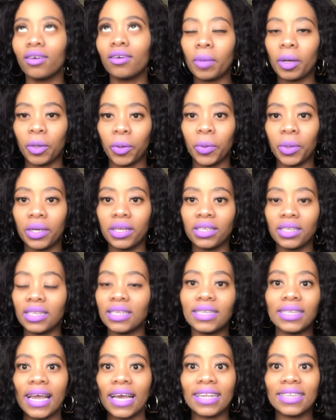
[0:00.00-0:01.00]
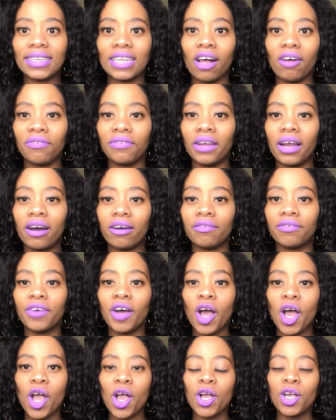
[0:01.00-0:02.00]
my goodness, it's like self-love.
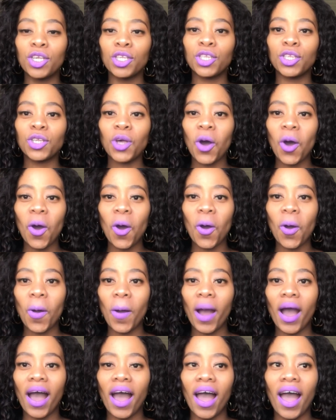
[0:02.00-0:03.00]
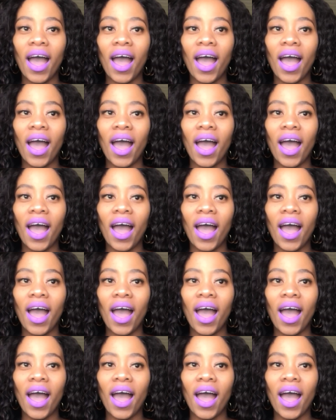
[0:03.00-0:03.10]
So